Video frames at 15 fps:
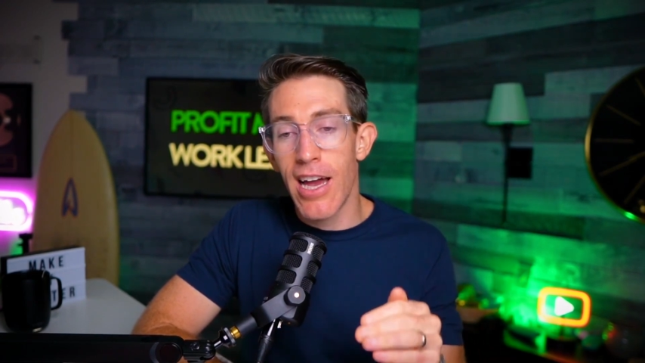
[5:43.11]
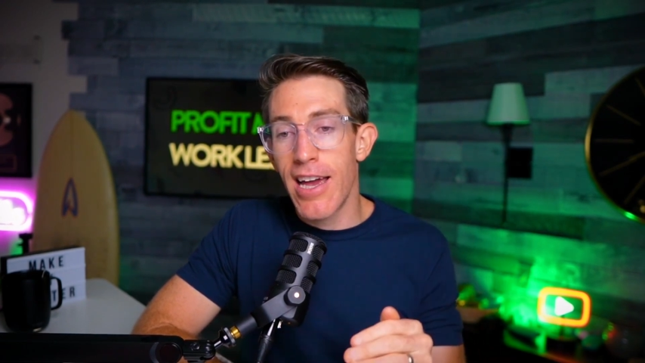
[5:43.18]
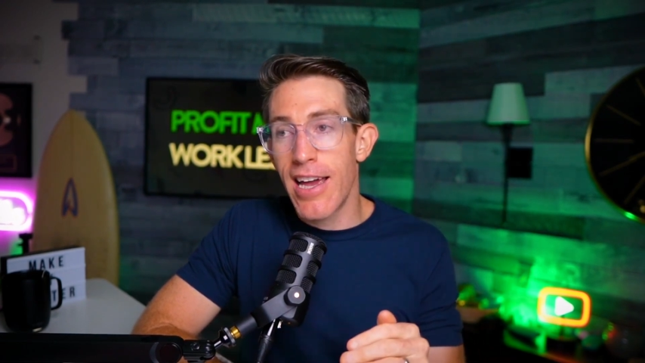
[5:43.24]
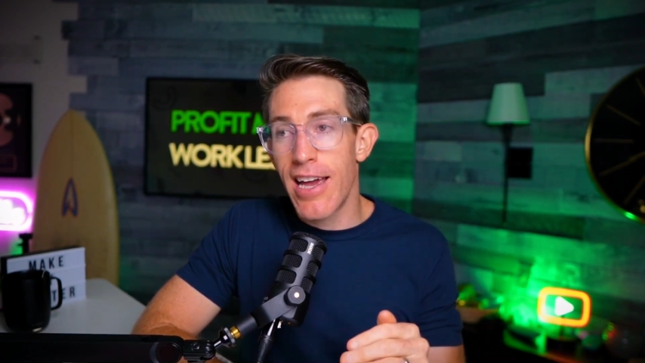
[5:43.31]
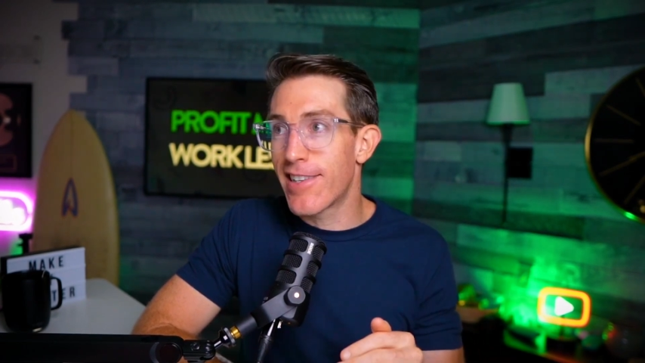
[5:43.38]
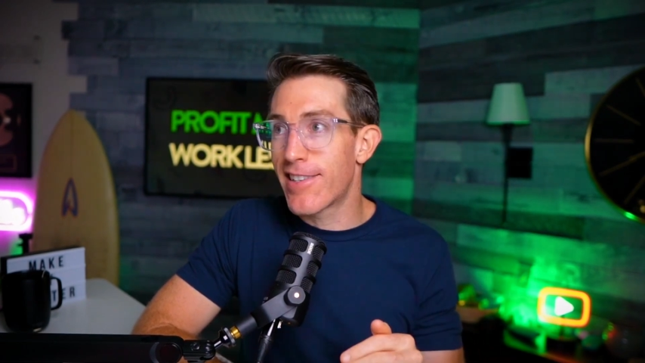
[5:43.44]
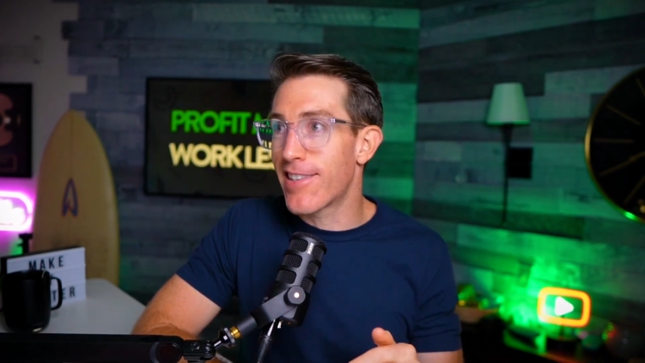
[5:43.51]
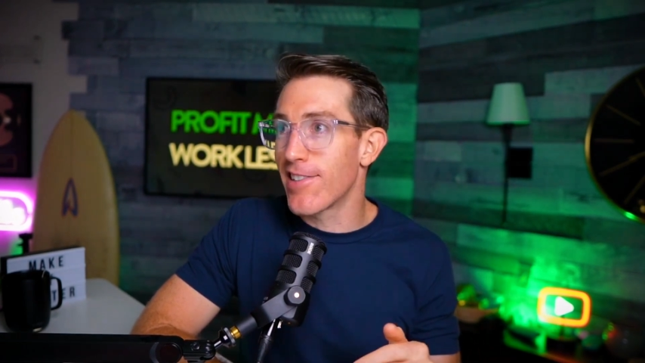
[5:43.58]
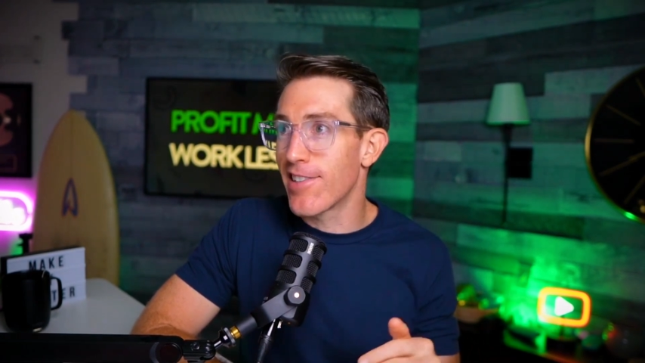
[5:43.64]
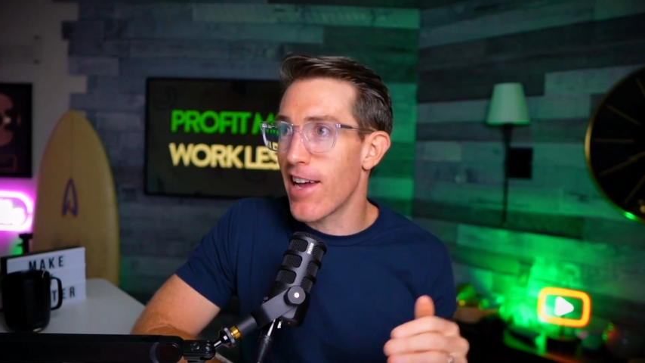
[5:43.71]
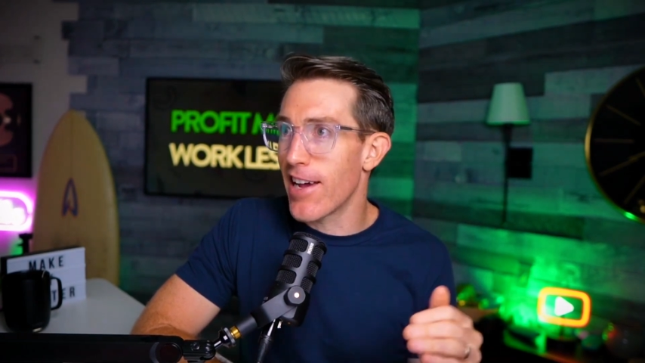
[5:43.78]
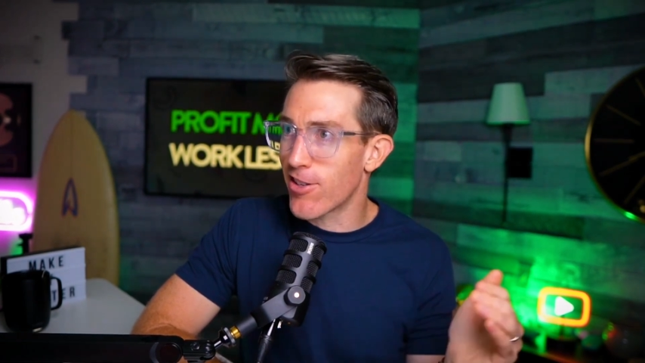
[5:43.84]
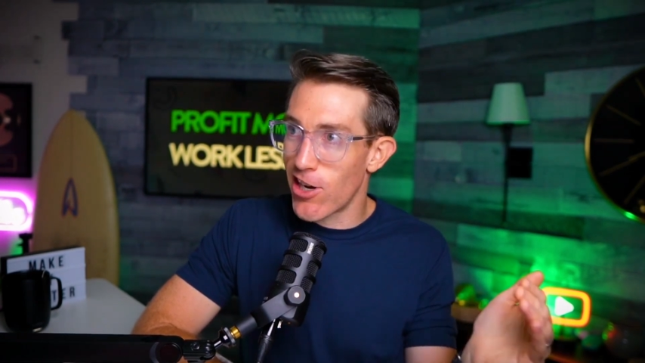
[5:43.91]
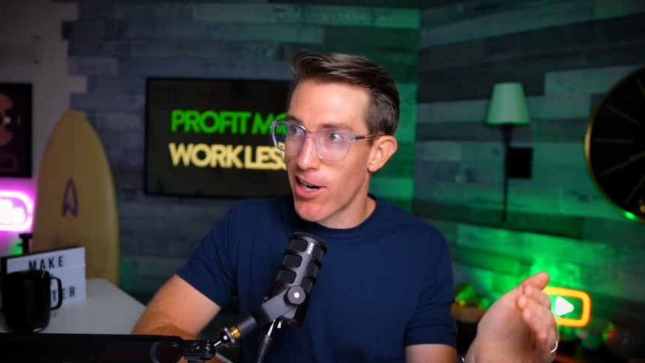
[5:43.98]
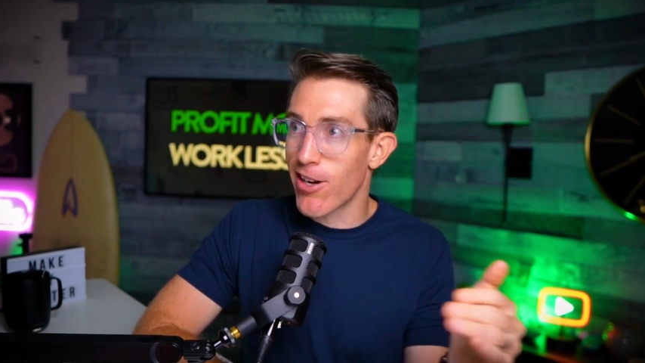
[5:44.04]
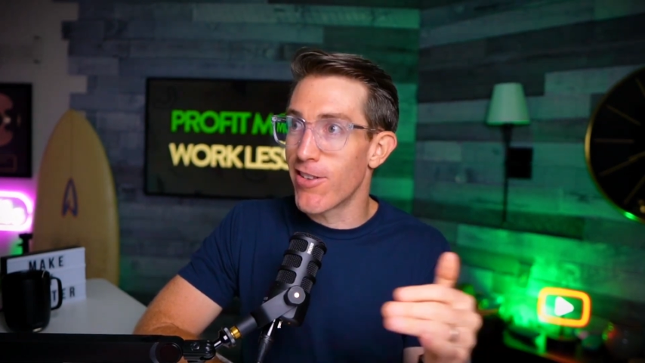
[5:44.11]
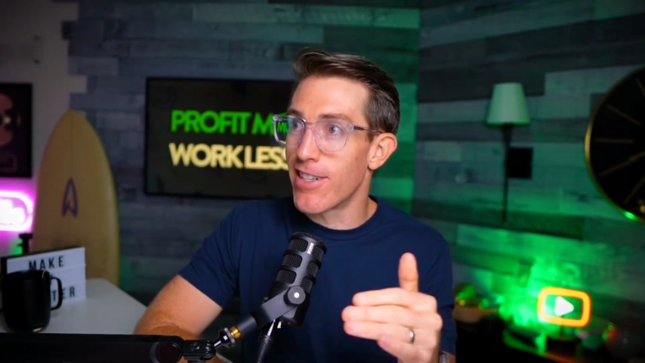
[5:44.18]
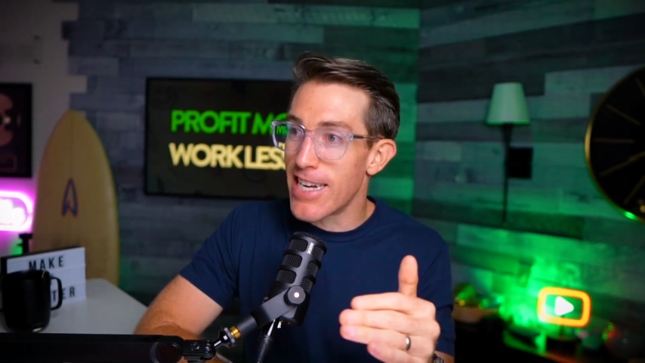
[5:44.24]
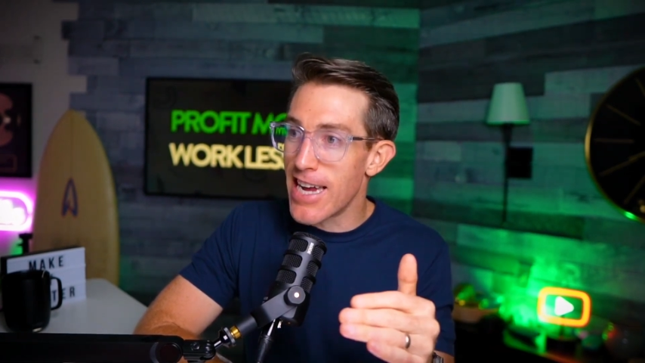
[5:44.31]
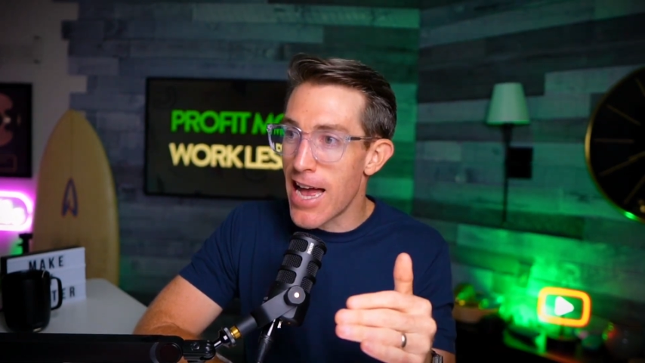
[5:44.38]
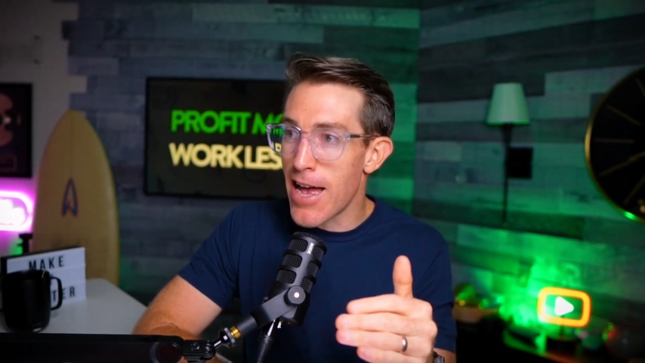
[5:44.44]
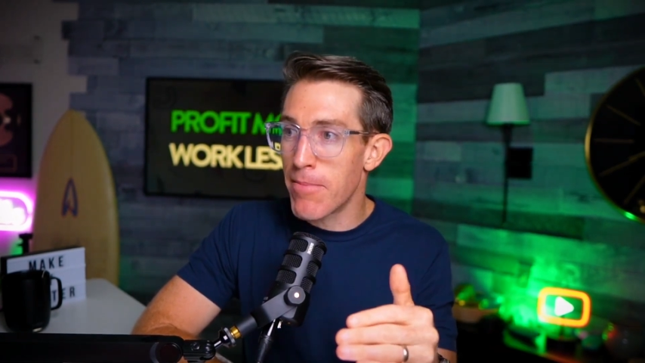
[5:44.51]
It says like, check your
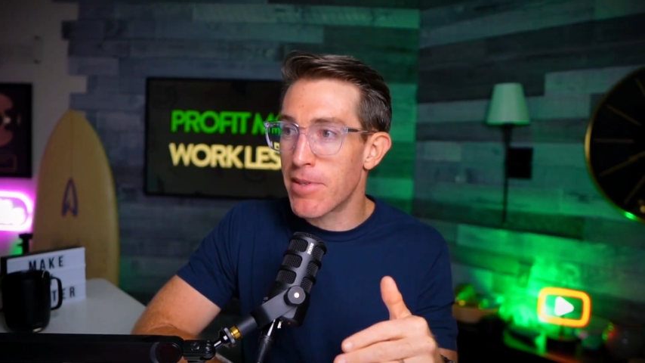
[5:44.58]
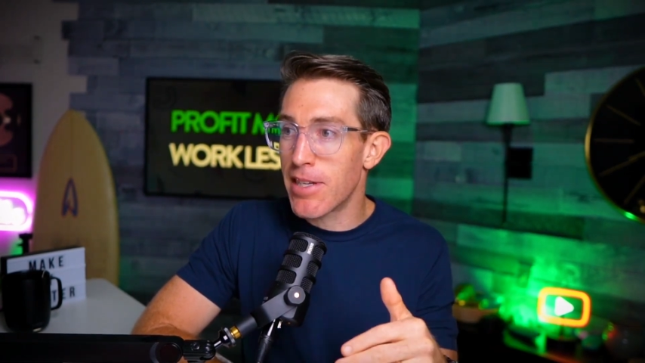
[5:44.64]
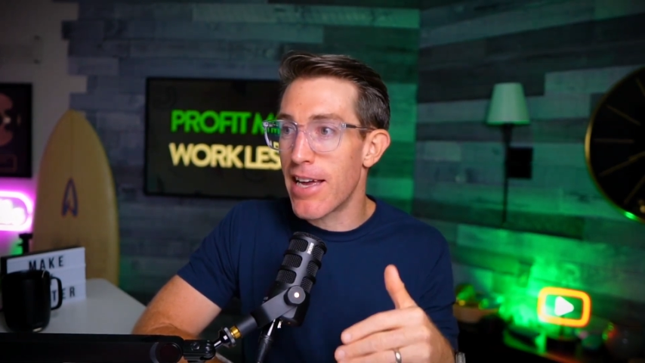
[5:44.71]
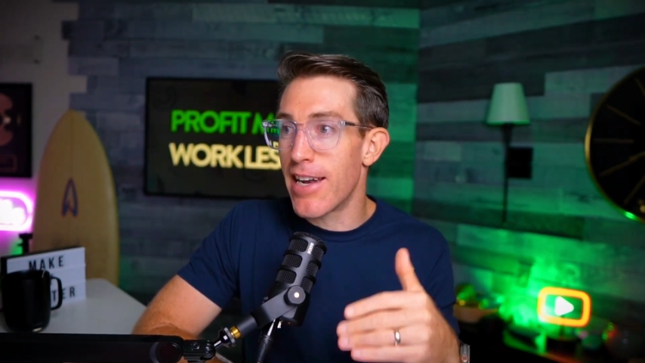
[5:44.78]
DMs,